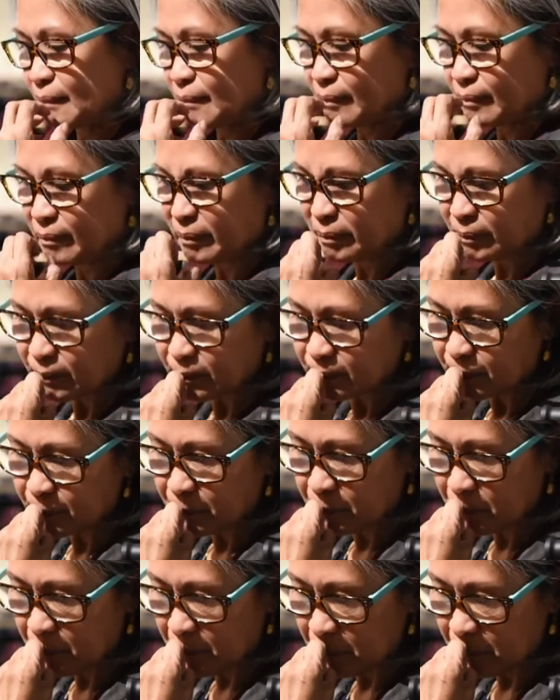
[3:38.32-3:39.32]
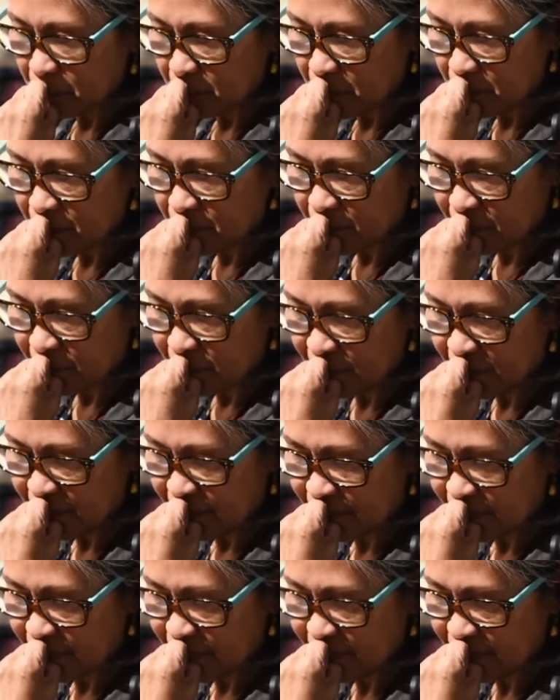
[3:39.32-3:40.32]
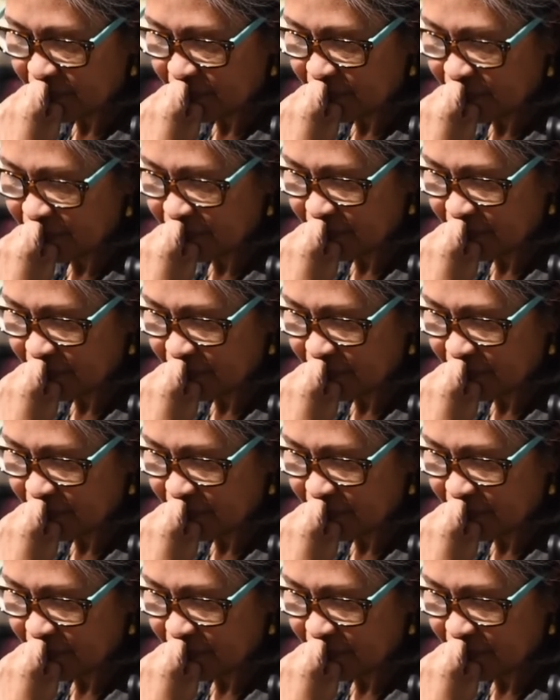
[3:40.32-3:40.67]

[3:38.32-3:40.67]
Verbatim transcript: having a willingness to learn and being